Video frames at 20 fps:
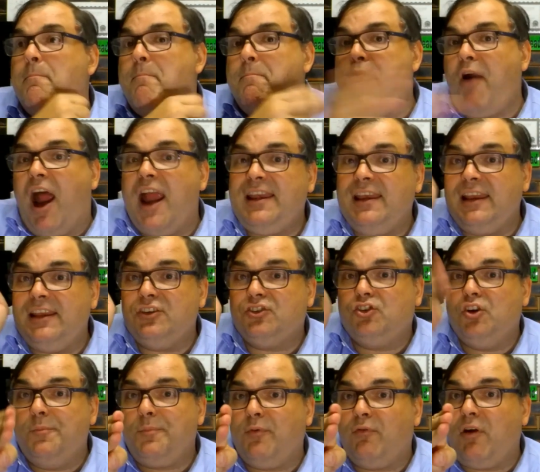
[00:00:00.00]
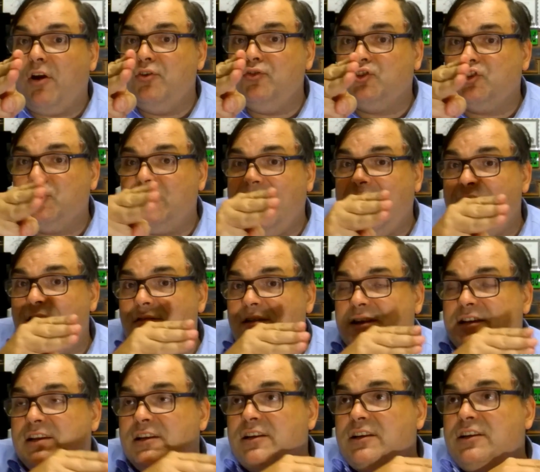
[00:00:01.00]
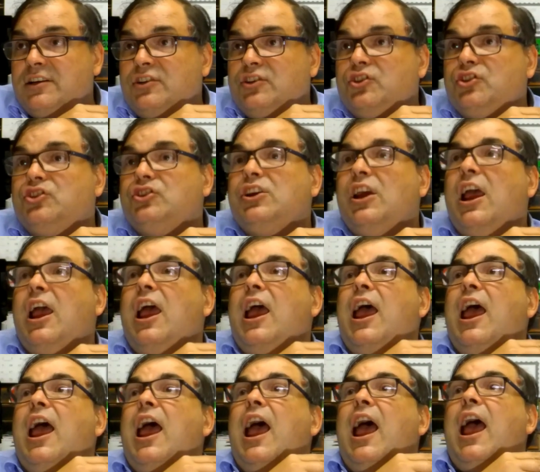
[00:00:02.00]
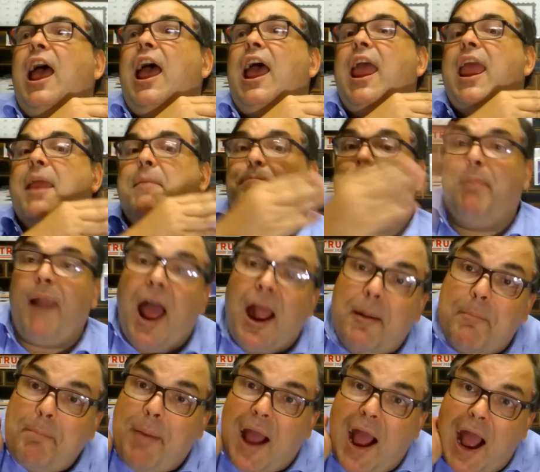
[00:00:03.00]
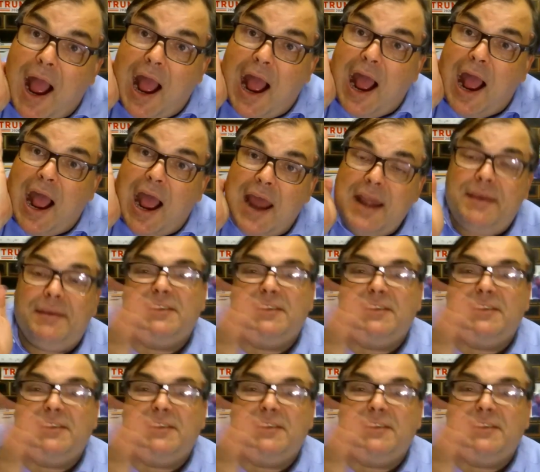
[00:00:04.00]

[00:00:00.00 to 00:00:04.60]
Breitling Super Ocean Heritage, a Blancpain.